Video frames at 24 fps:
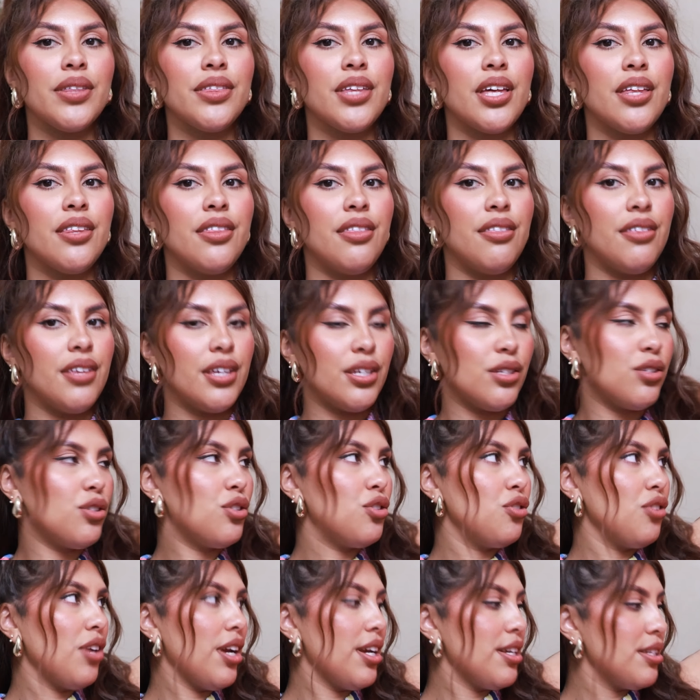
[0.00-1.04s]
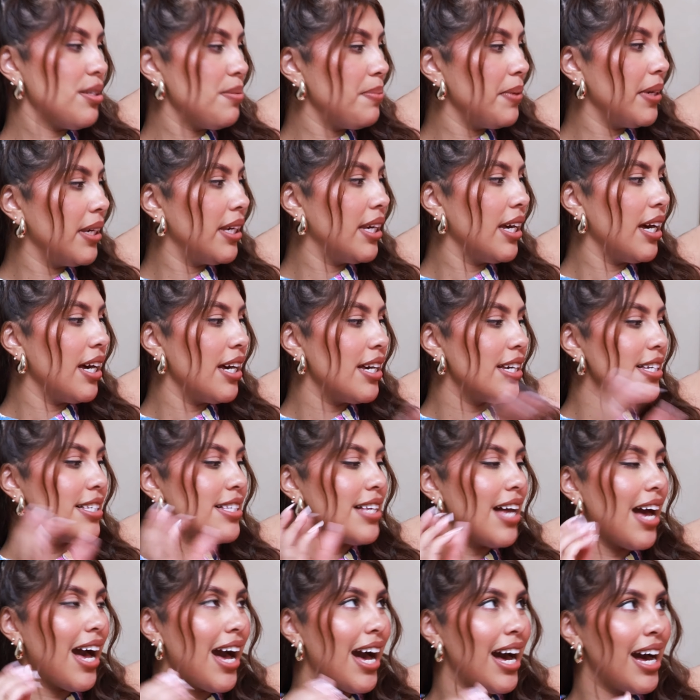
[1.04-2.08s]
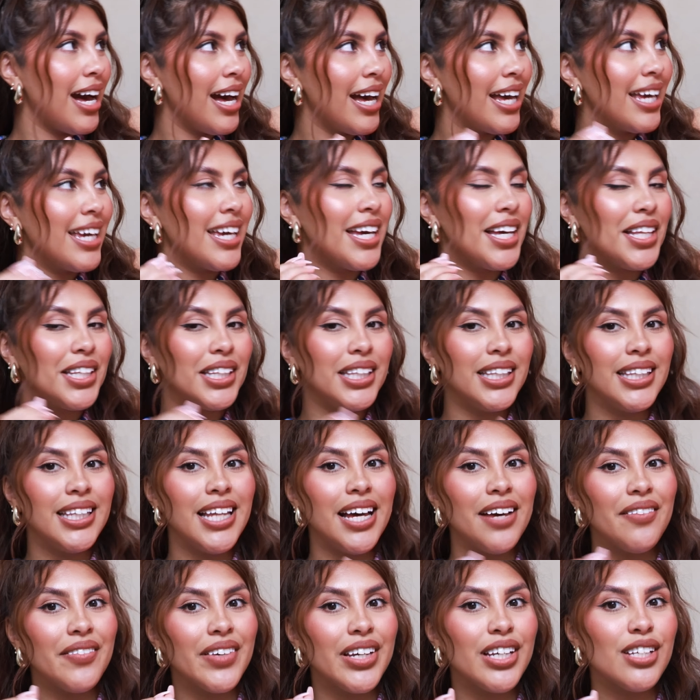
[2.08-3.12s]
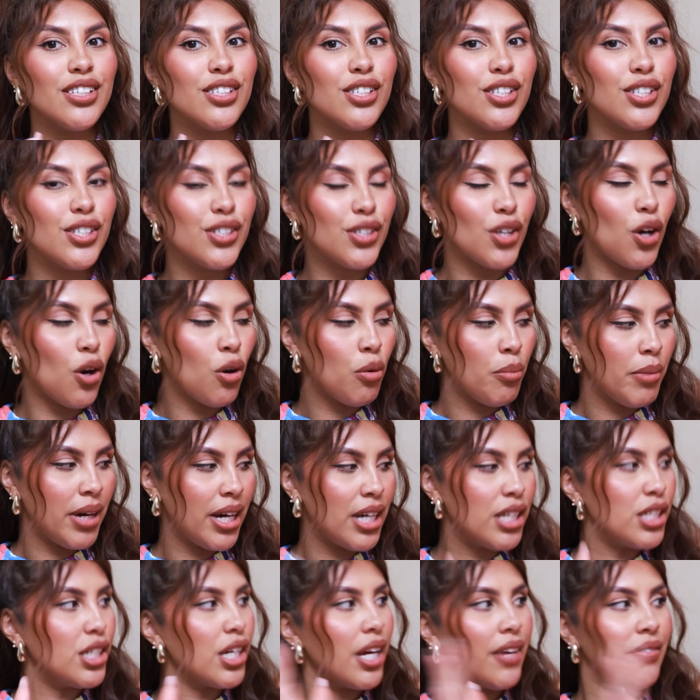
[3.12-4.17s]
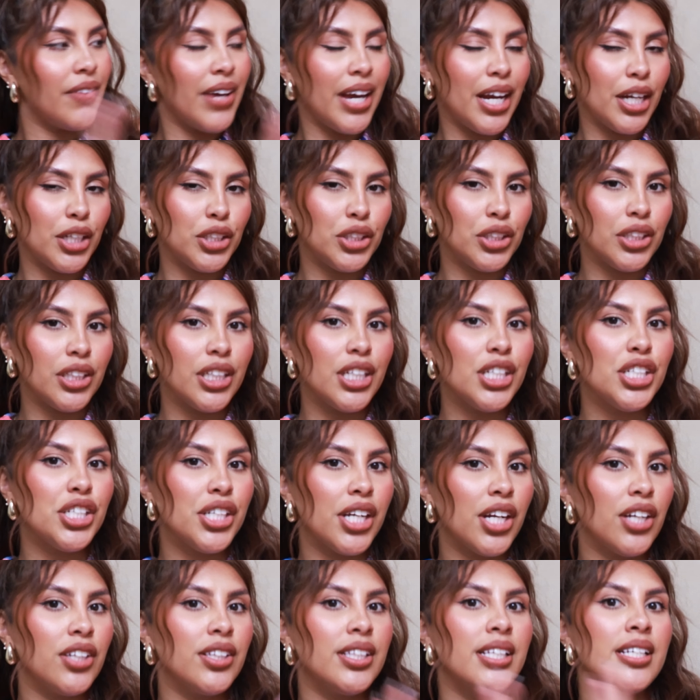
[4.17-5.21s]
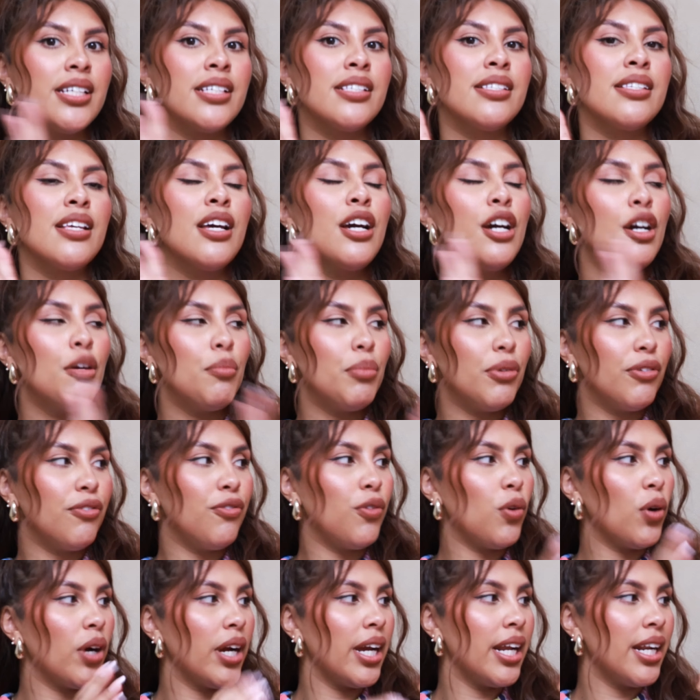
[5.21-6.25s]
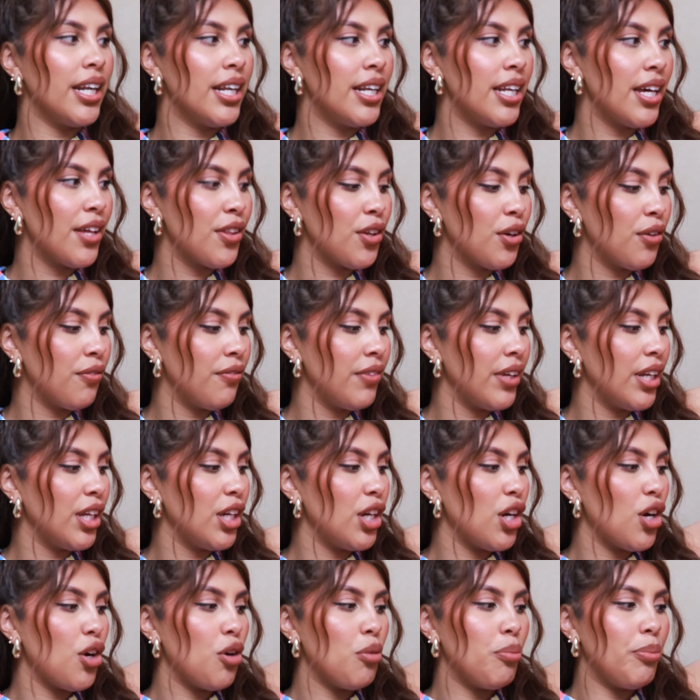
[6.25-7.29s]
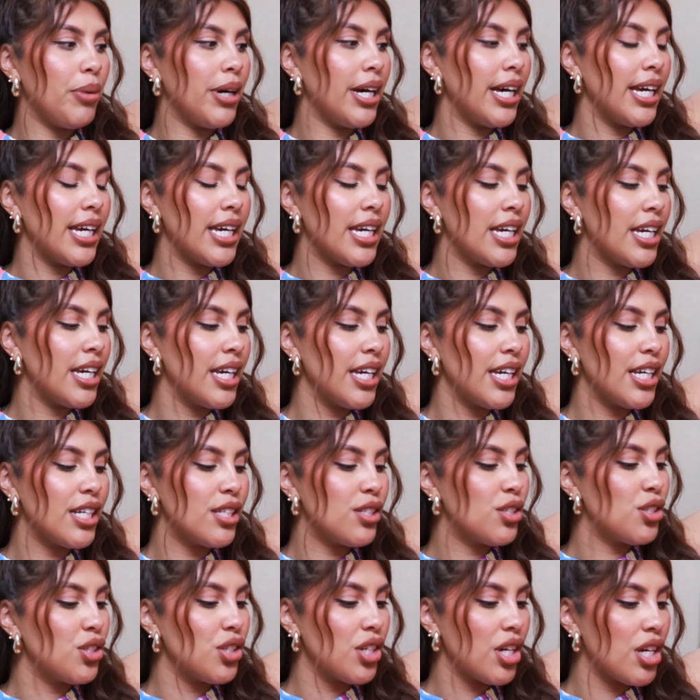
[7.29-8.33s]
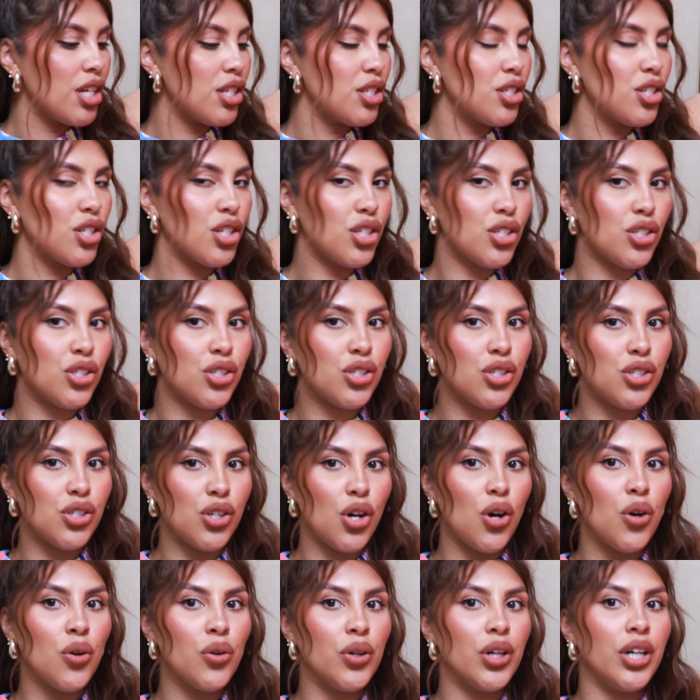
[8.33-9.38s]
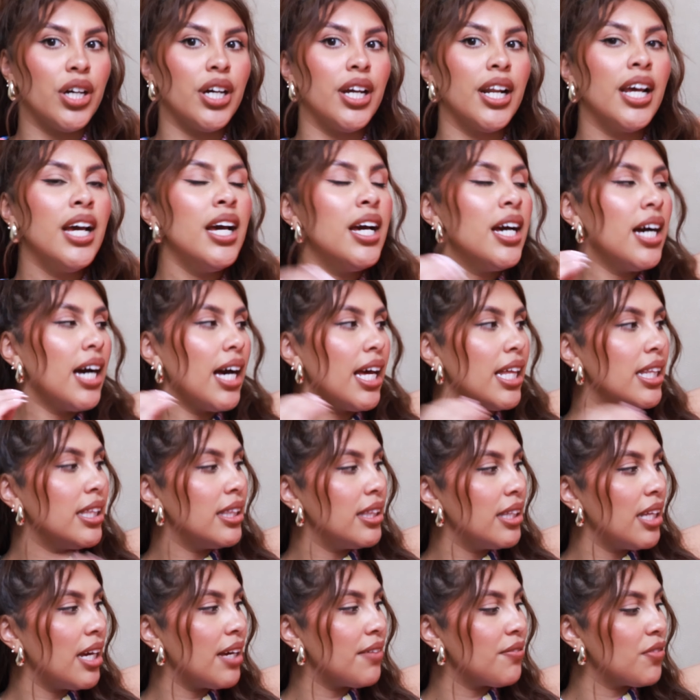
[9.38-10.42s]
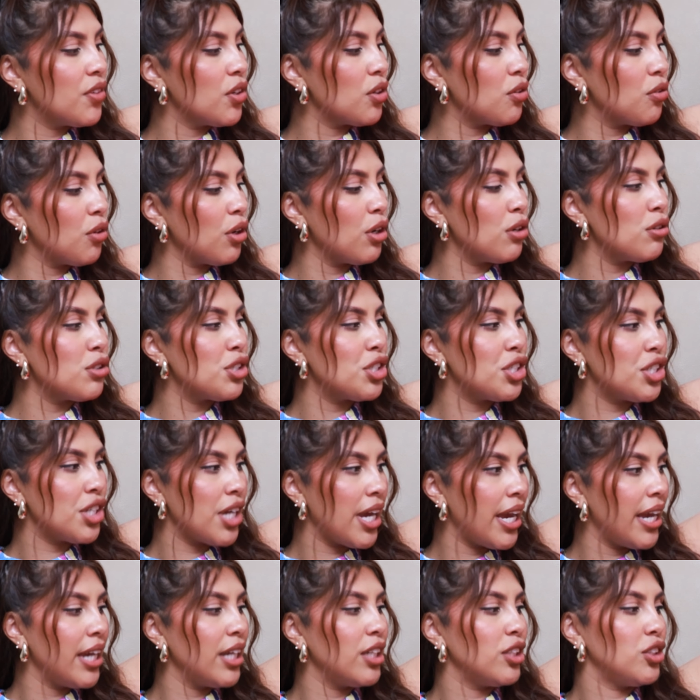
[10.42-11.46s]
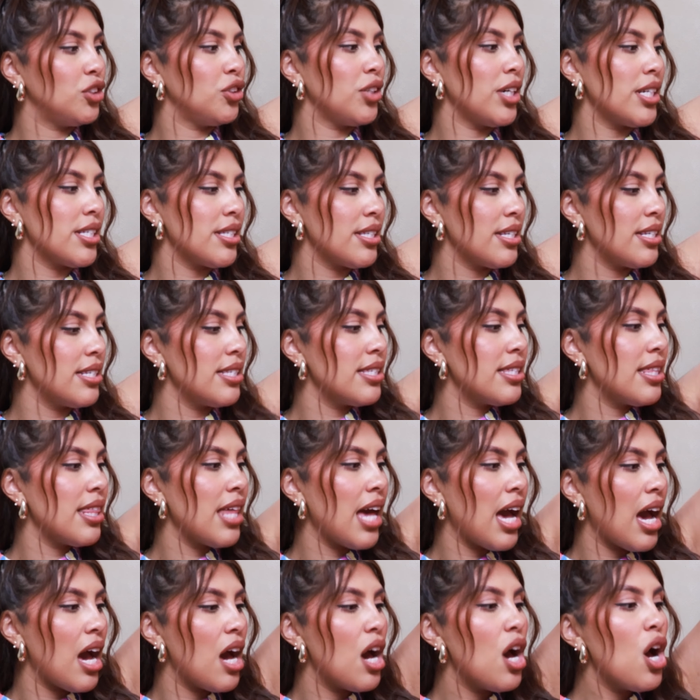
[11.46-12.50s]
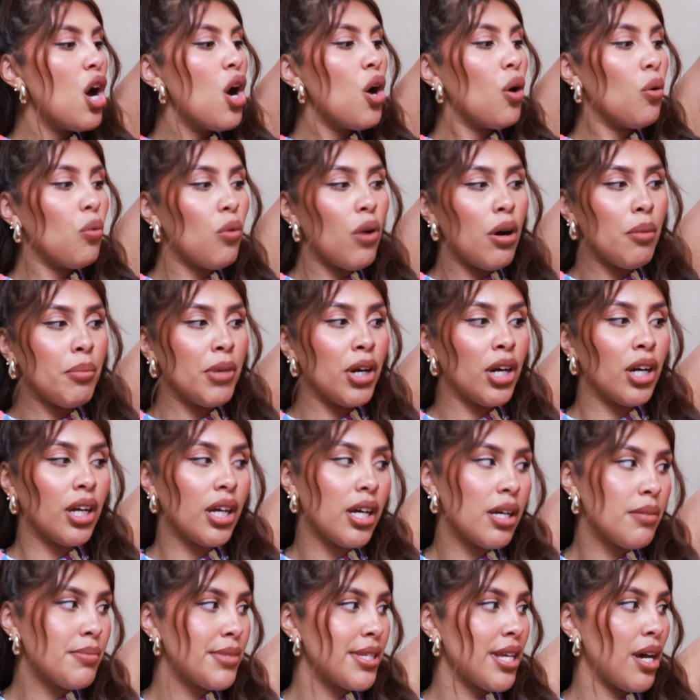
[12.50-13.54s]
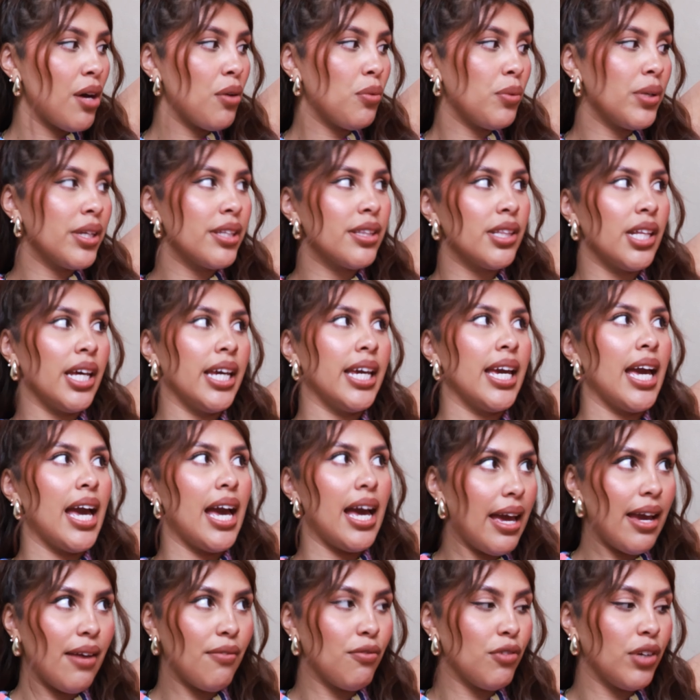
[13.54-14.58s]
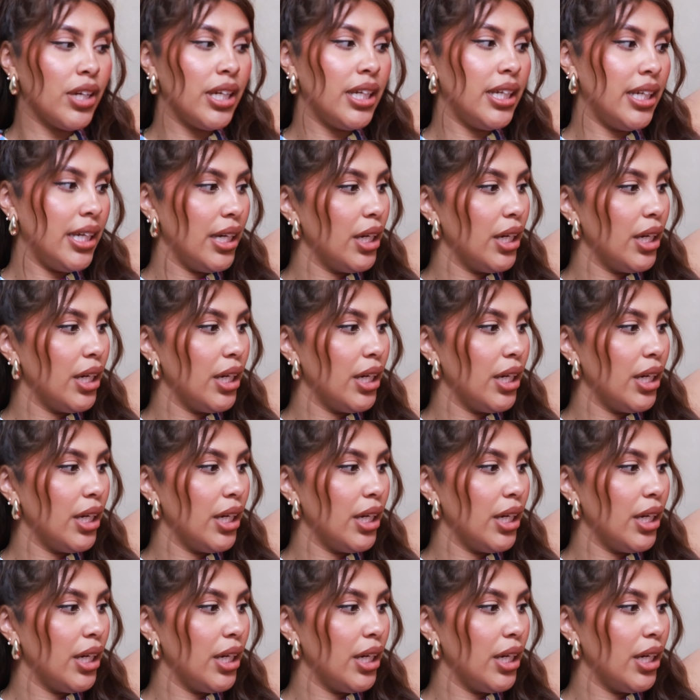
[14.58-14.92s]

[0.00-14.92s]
with this dress because I love it so much. I've actually shared this before in another video, but it is just so good. I love the crochet dresses that Walmart comes out with like every